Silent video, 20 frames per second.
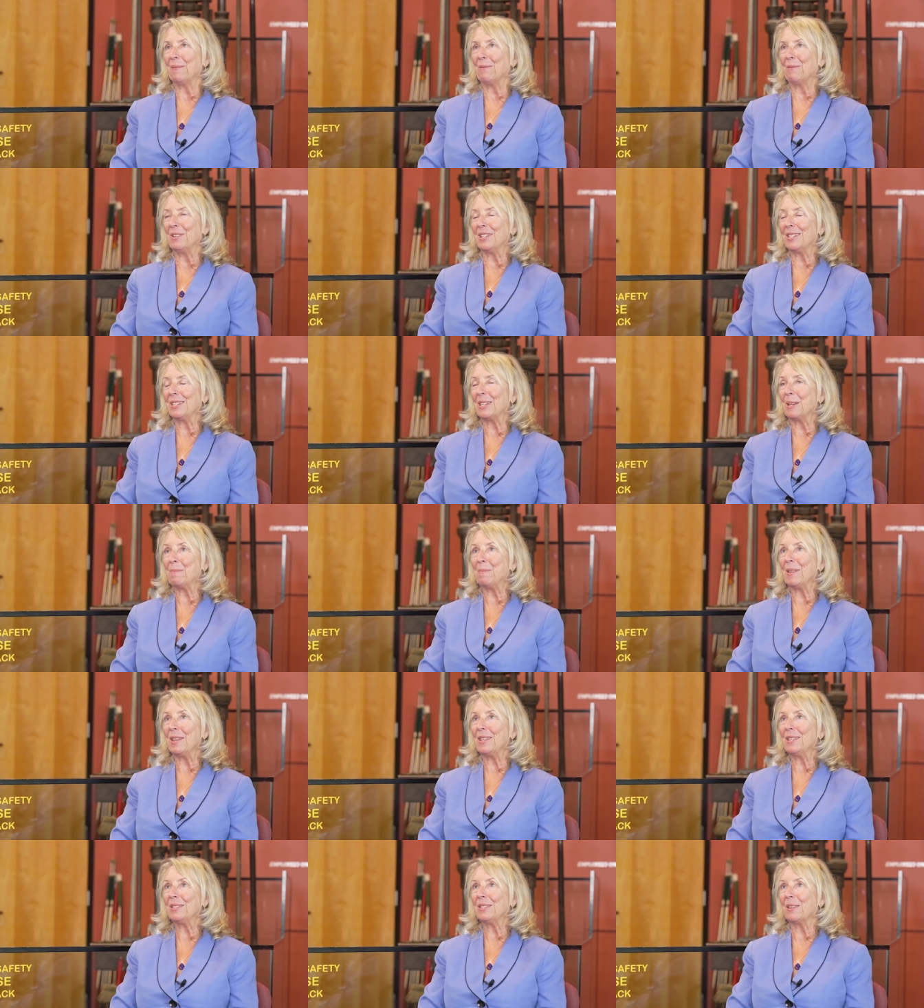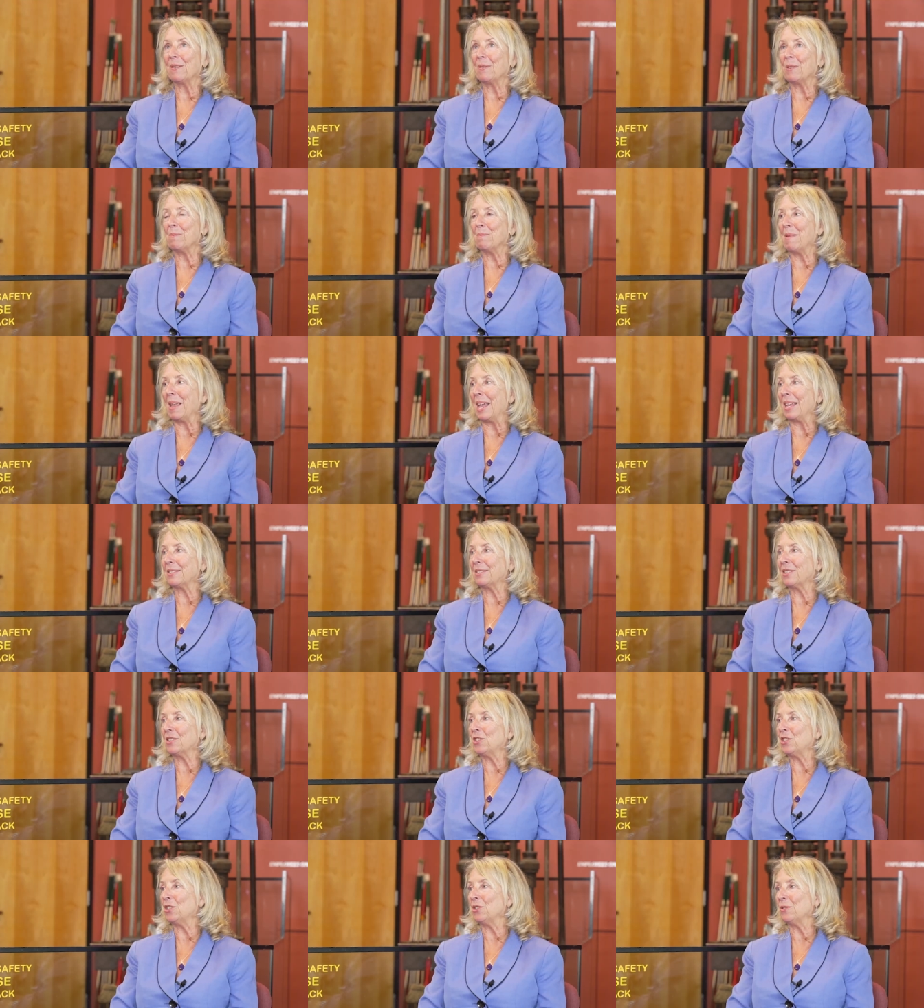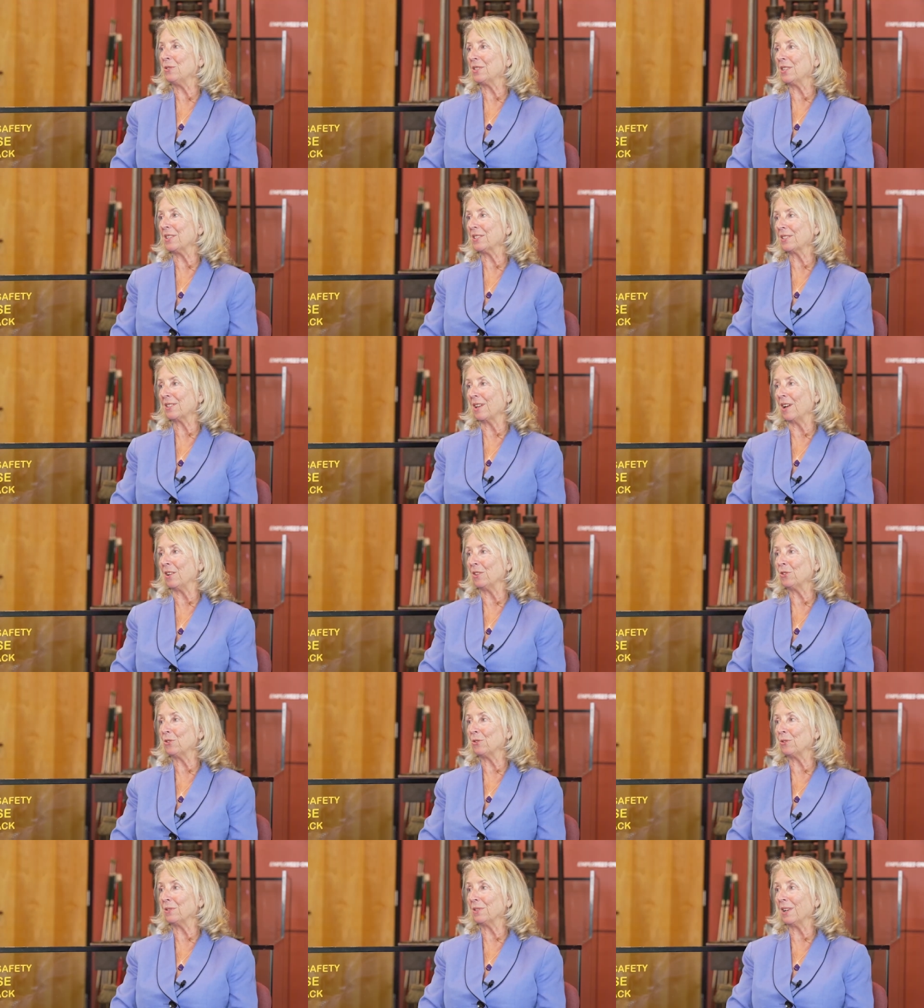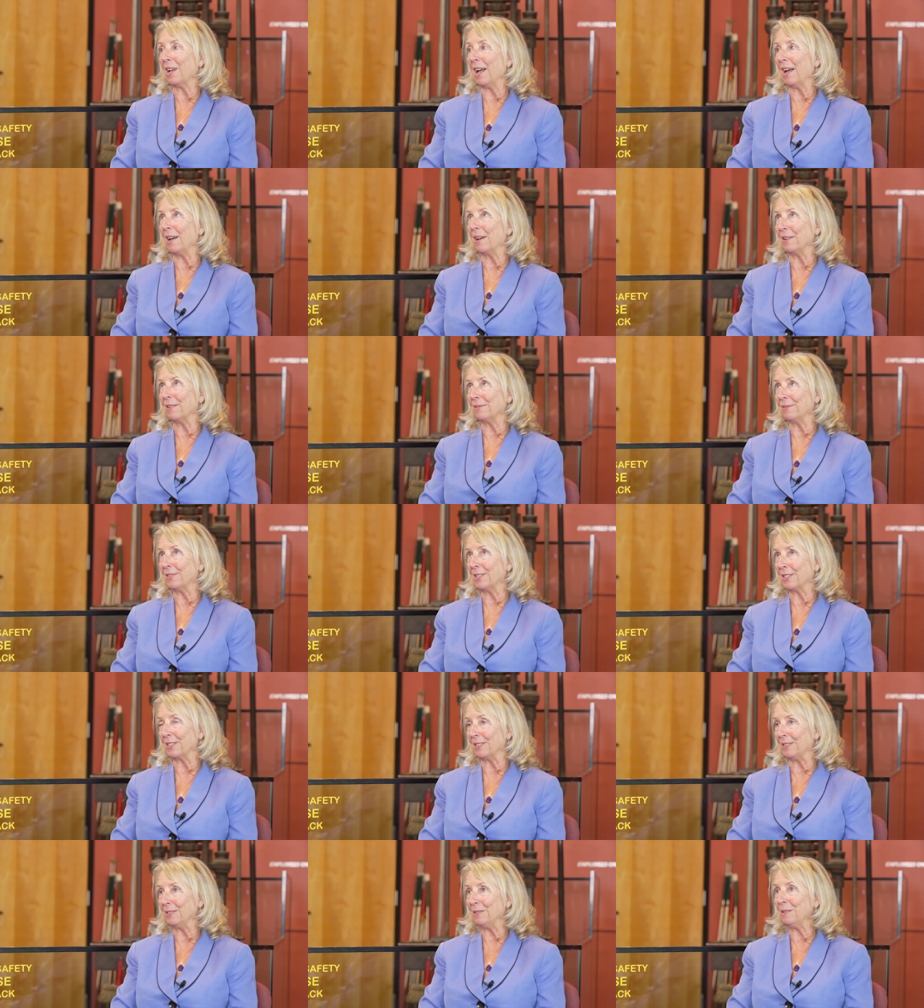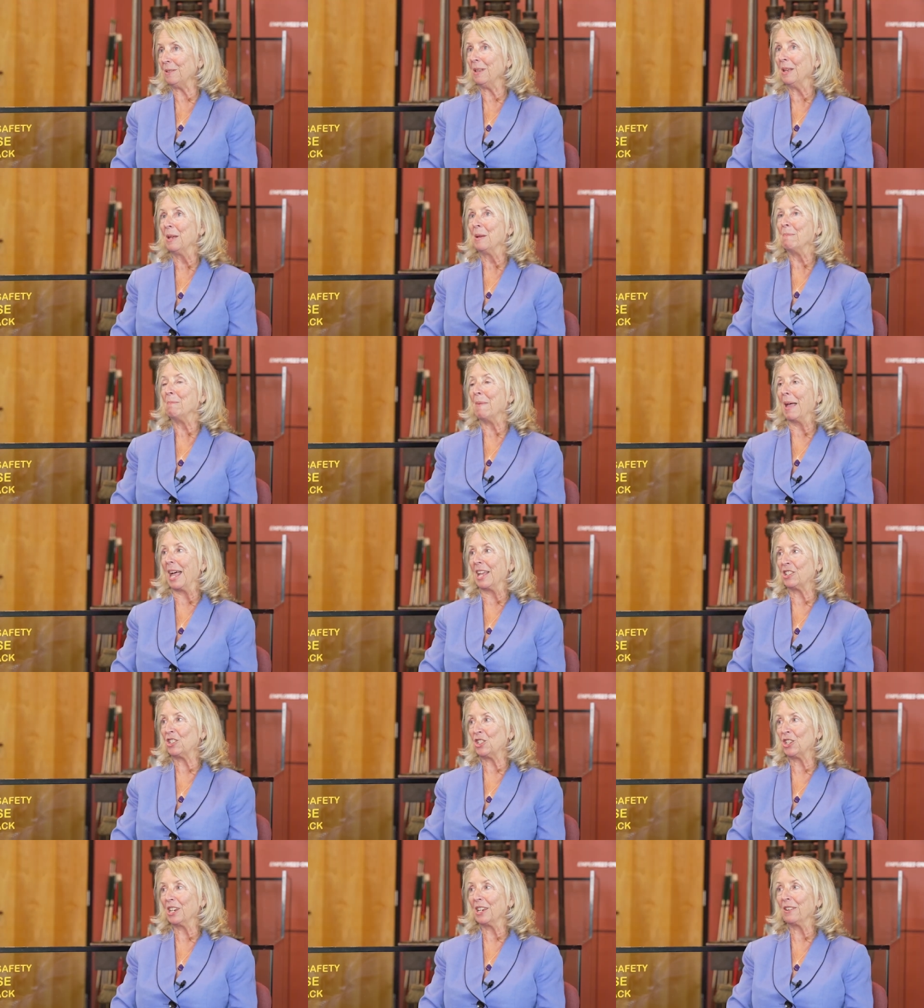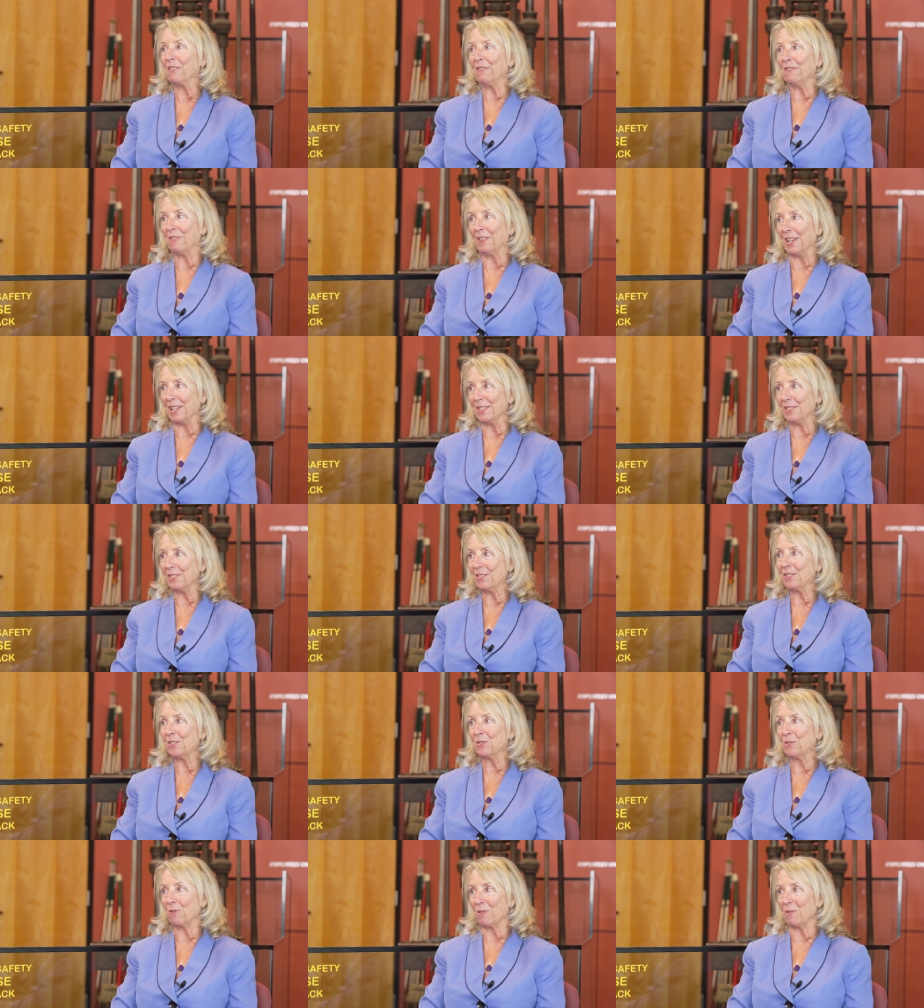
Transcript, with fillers: recipients of the Massachusetts Cultural Council Matching Funds